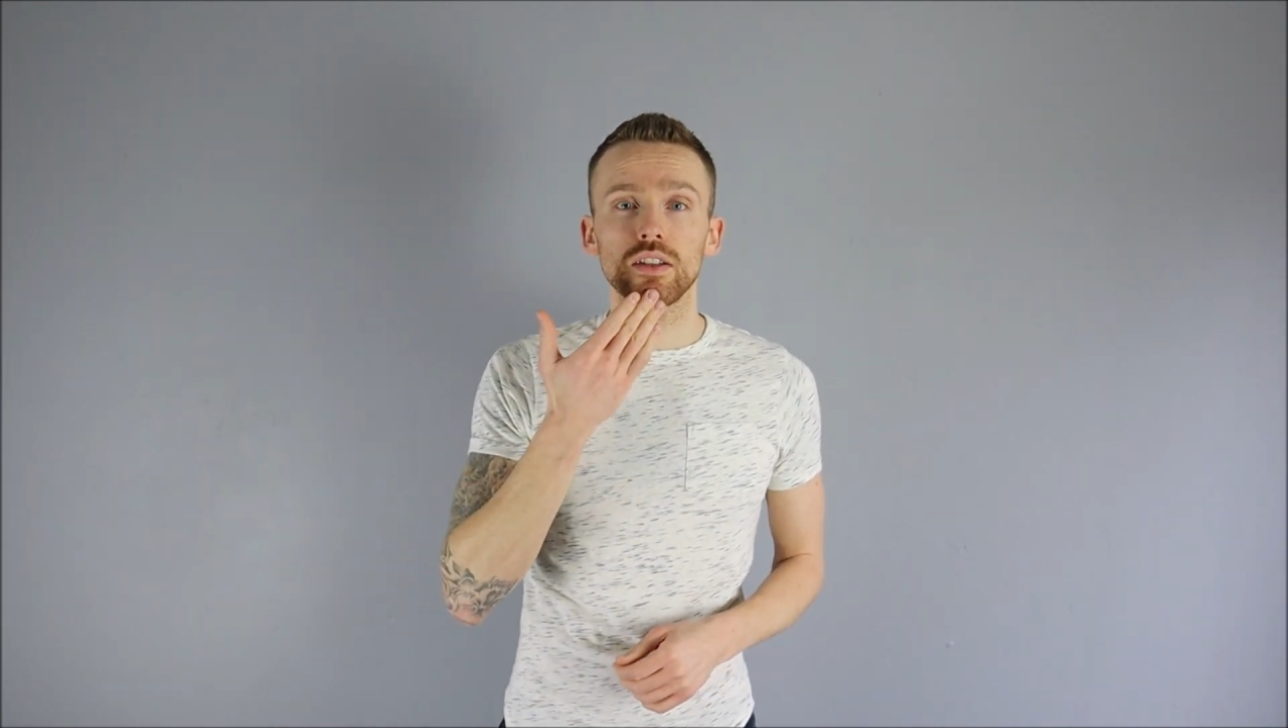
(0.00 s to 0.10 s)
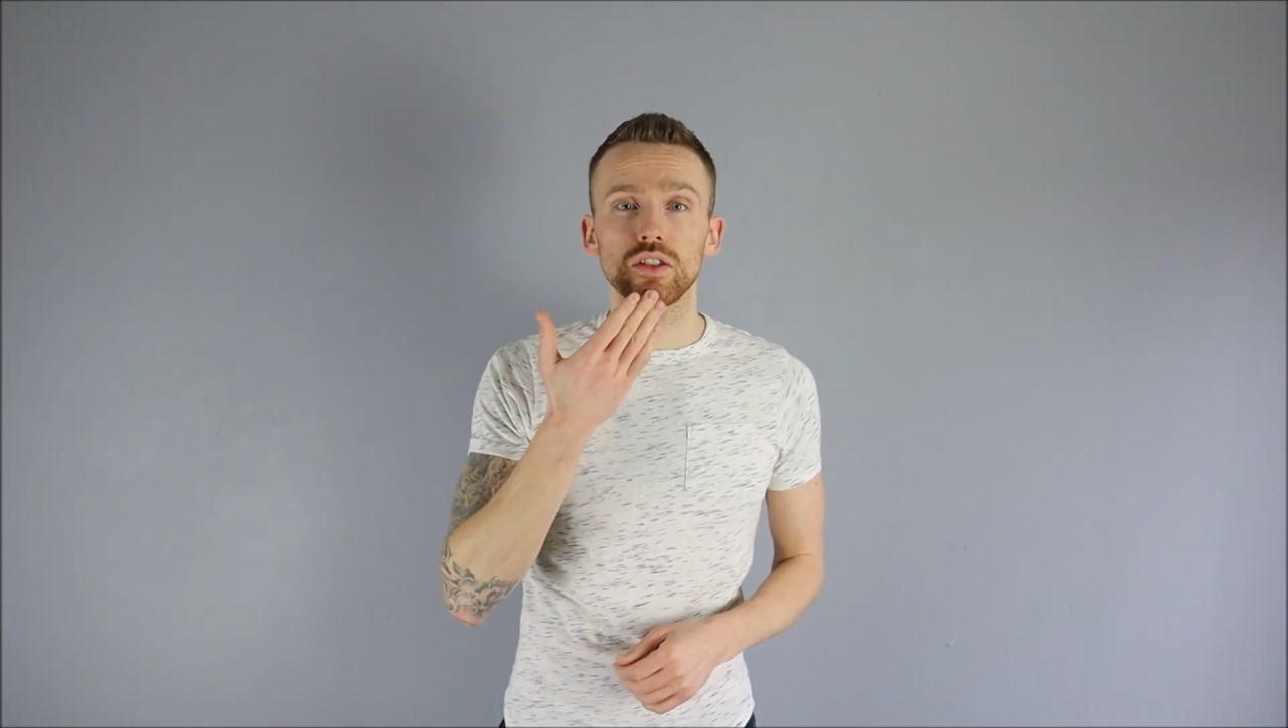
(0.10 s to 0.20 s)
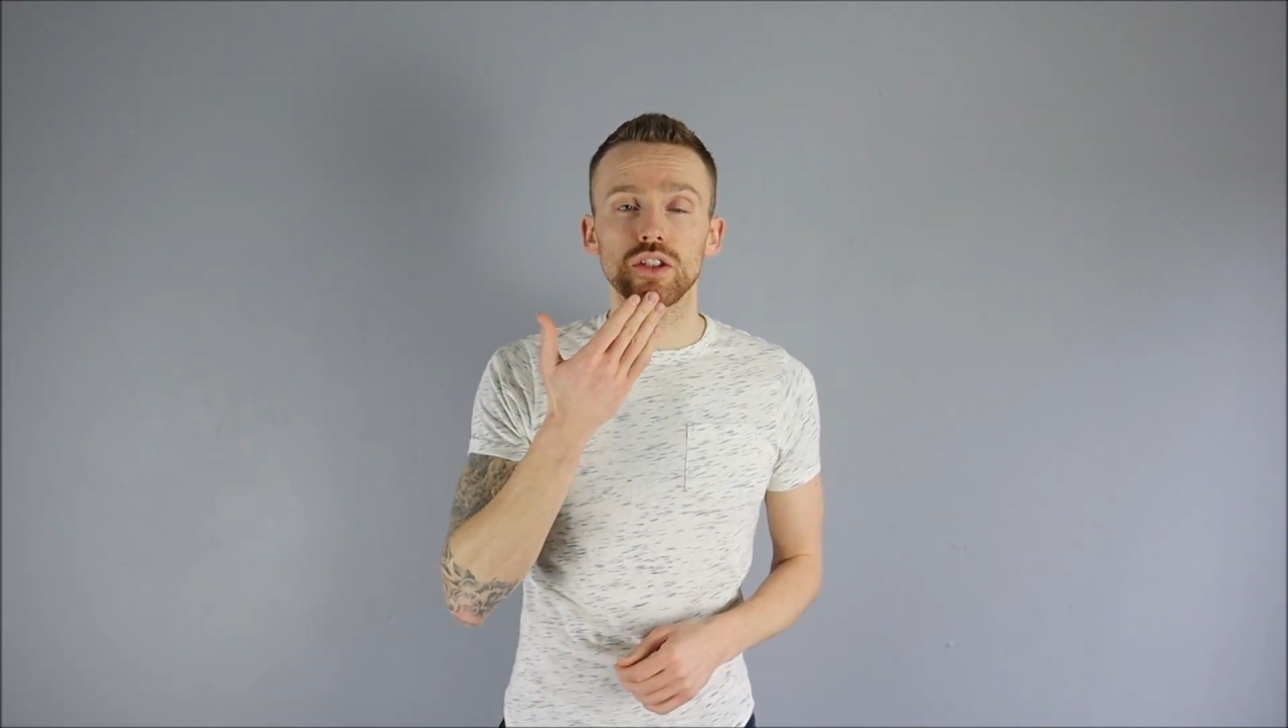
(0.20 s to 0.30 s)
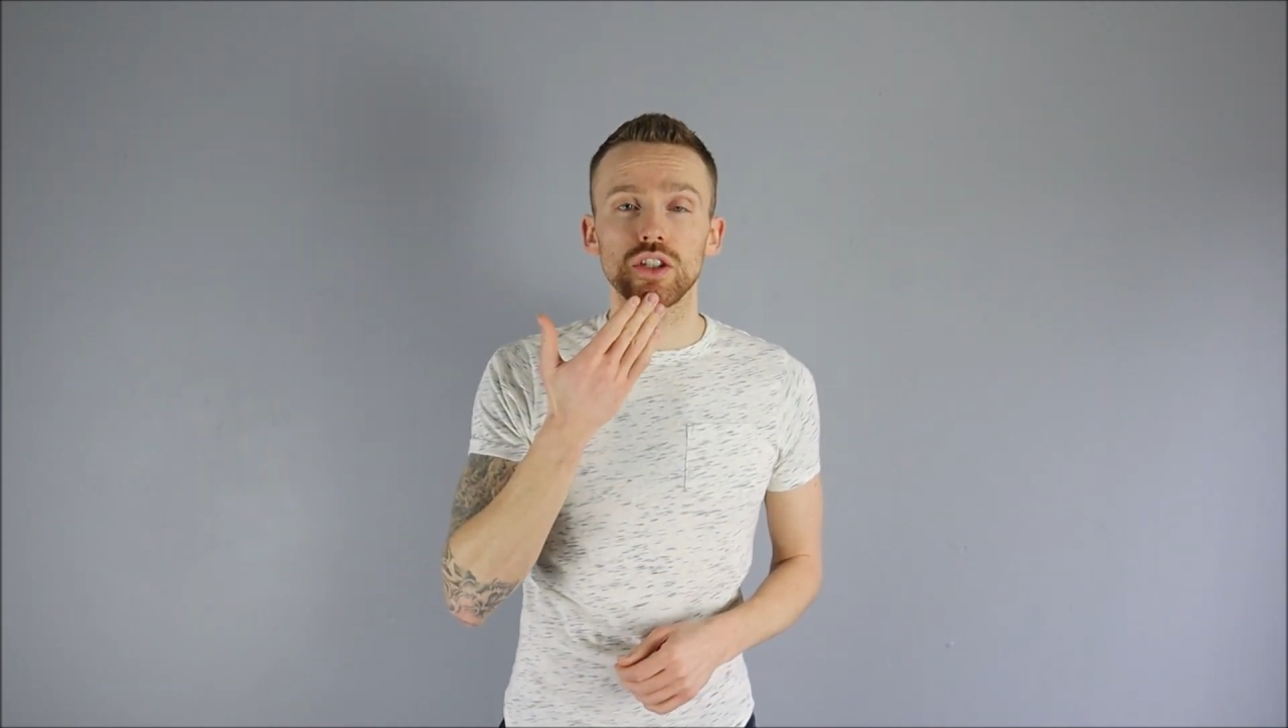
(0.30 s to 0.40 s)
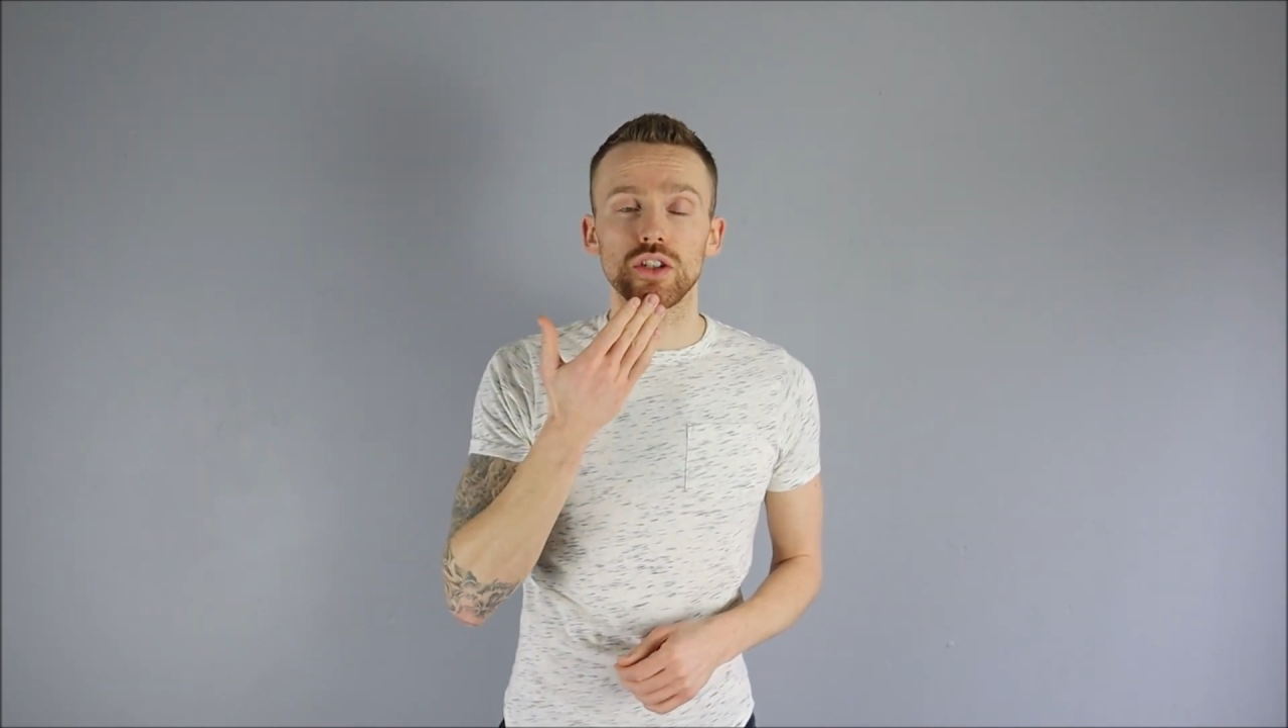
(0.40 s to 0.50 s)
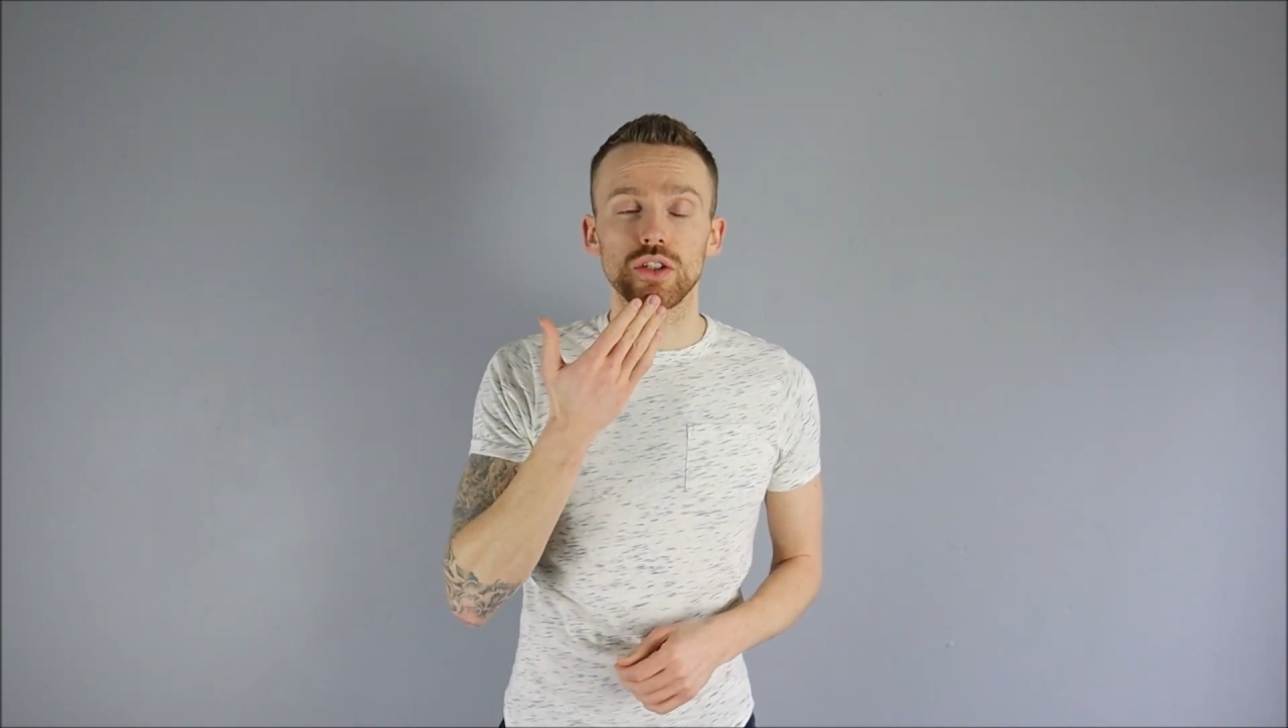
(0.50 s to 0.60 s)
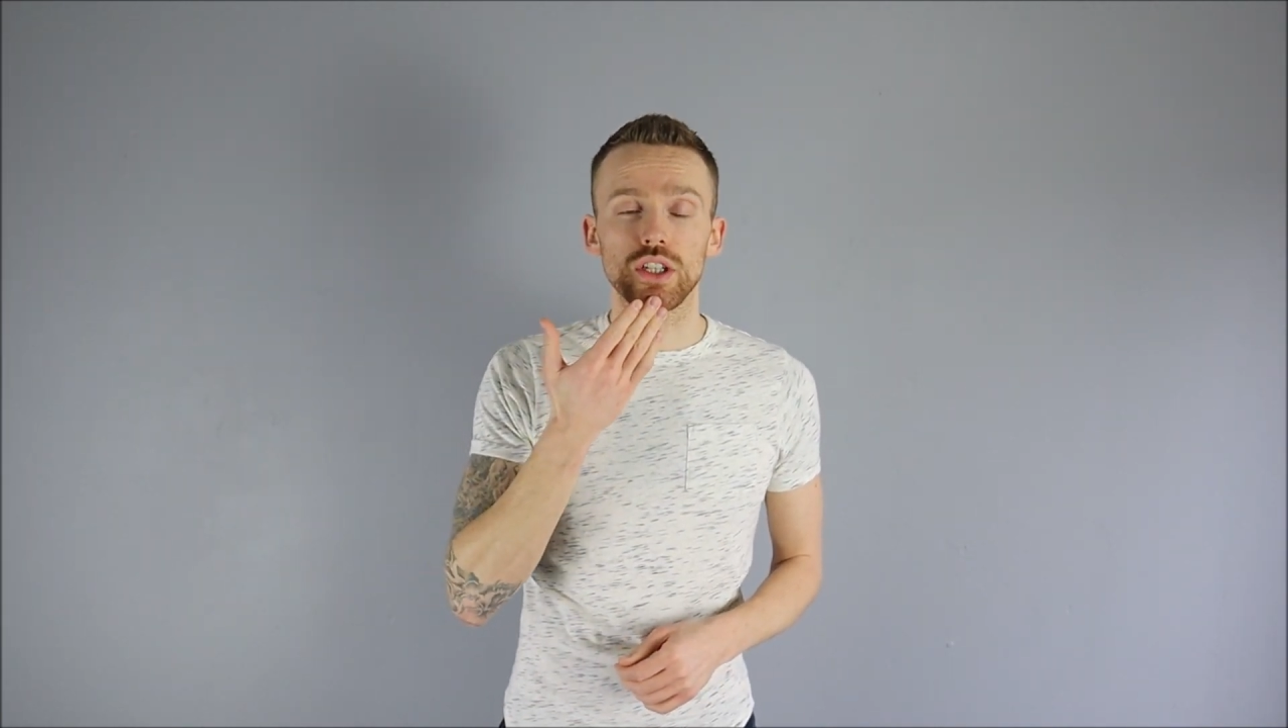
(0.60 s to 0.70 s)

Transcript: touching your